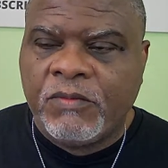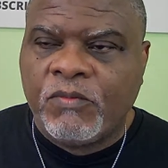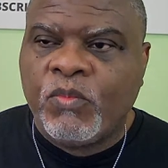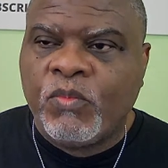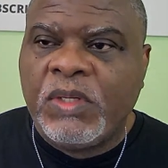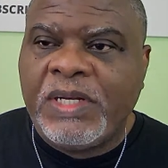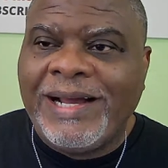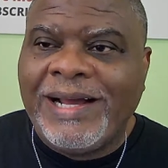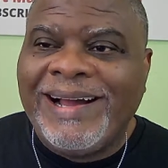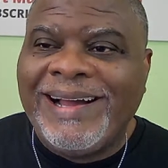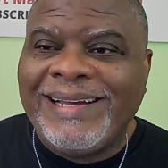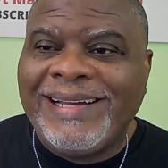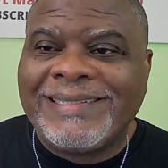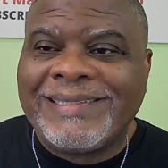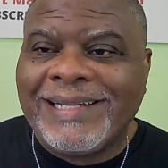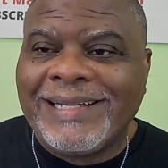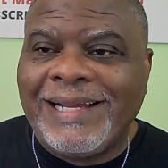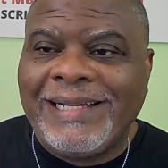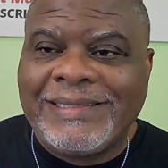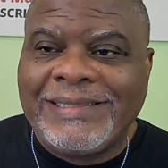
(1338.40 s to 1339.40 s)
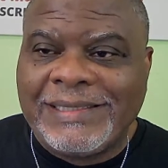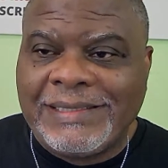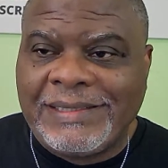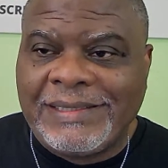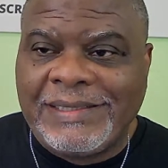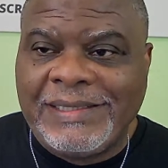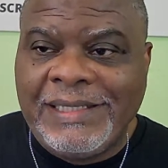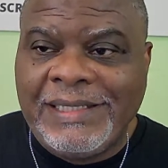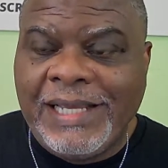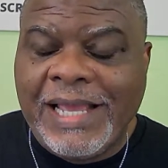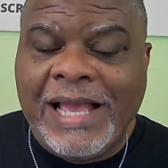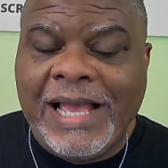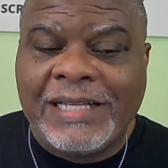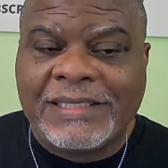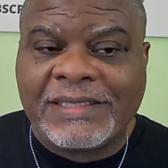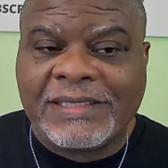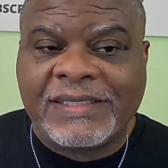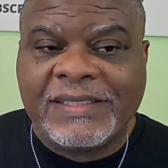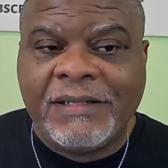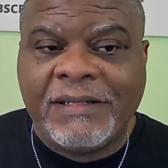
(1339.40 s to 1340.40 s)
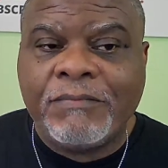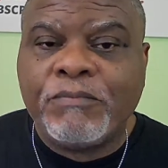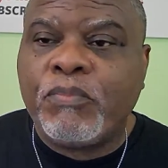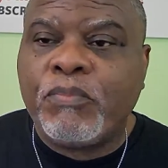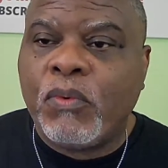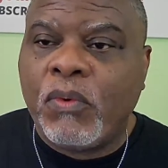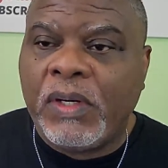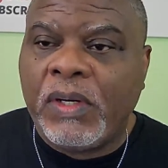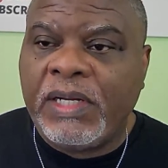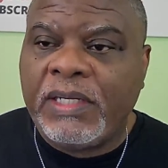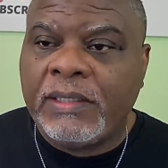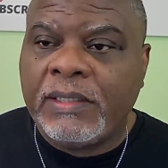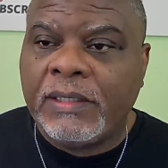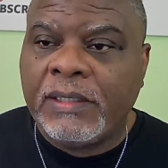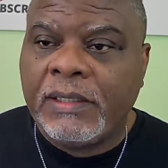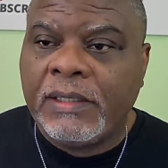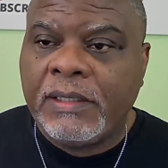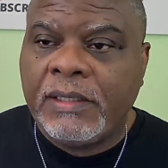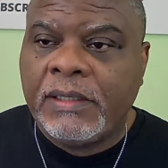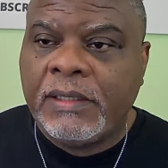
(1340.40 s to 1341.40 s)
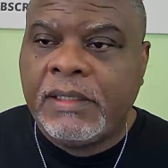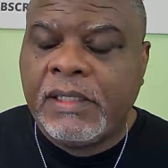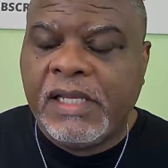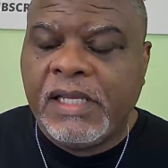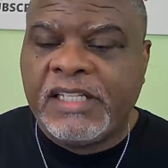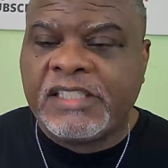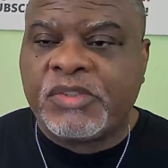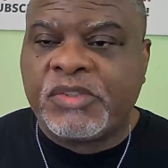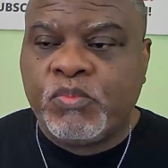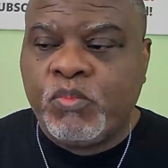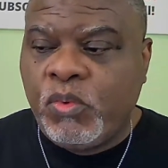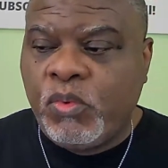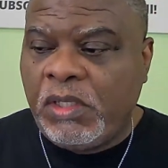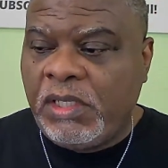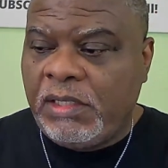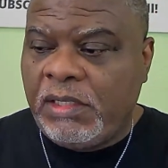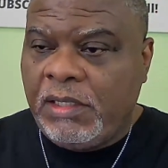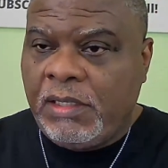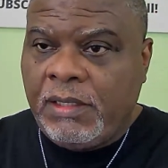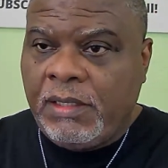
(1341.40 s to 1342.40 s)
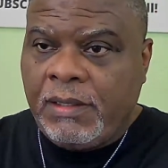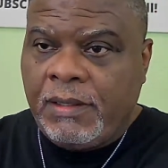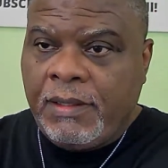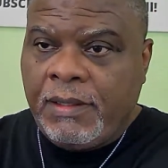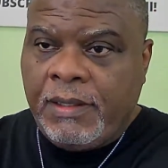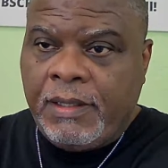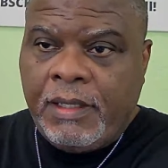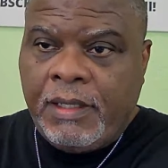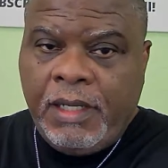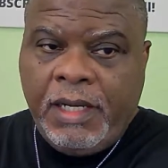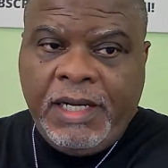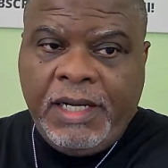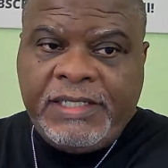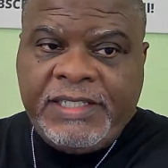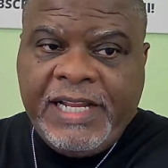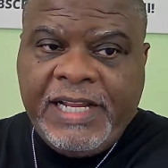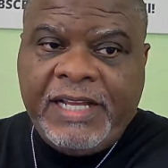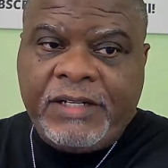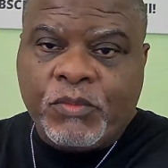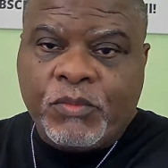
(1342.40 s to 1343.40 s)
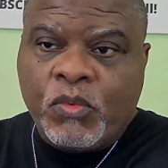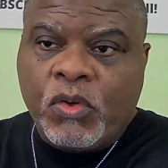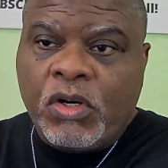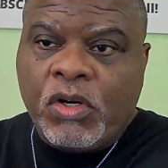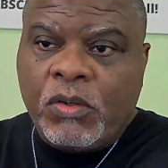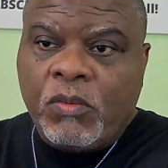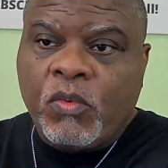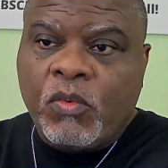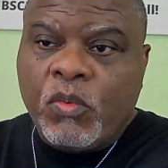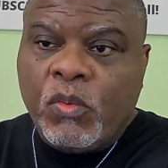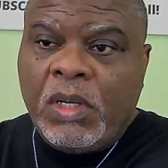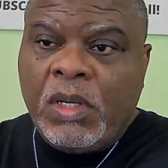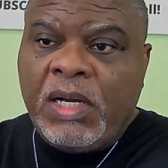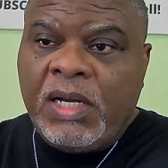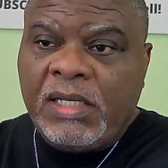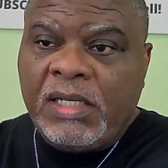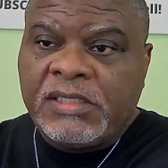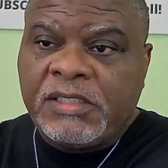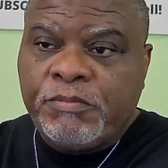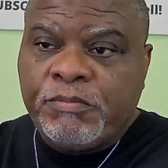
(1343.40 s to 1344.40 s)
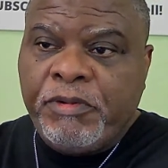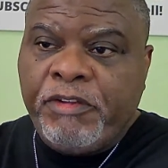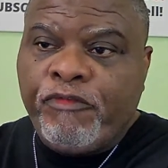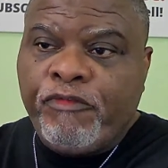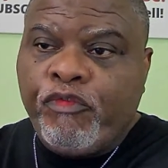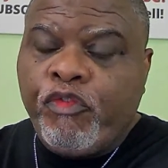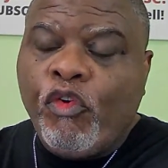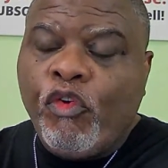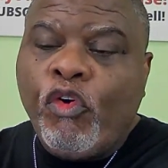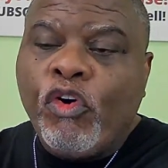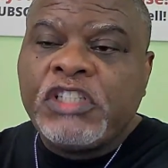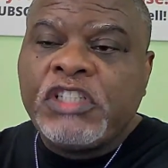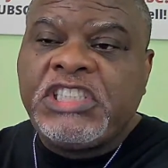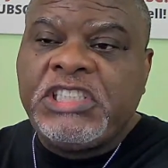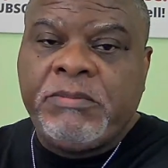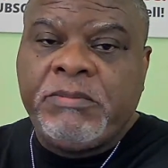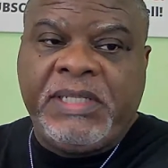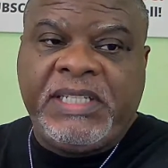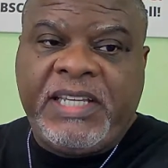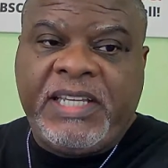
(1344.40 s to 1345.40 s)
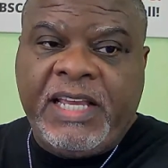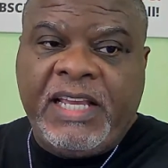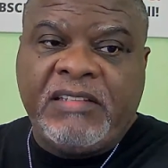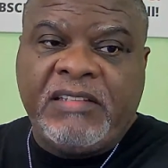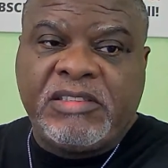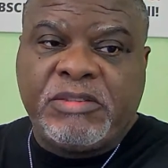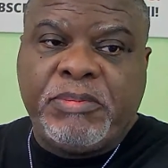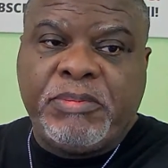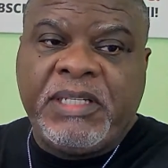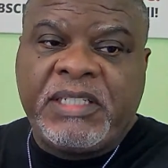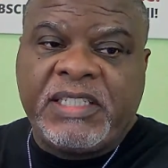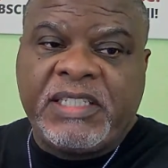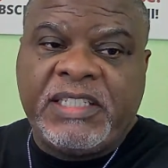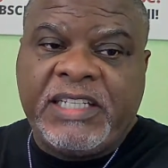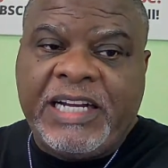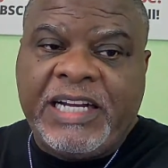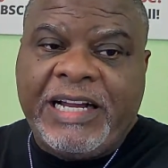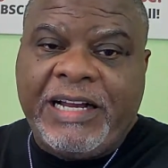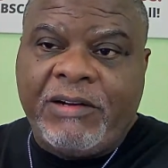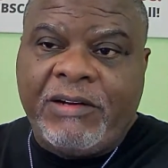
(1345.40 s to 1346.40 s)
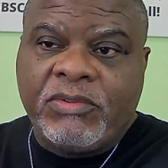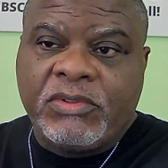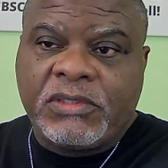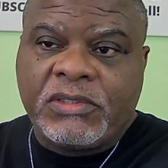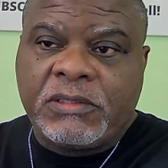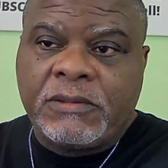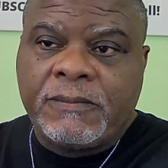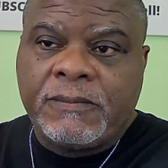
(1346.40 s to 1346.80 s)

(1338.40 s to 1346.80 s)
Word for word: What I'd like to see at some point is what her network was before she became Speaker of the House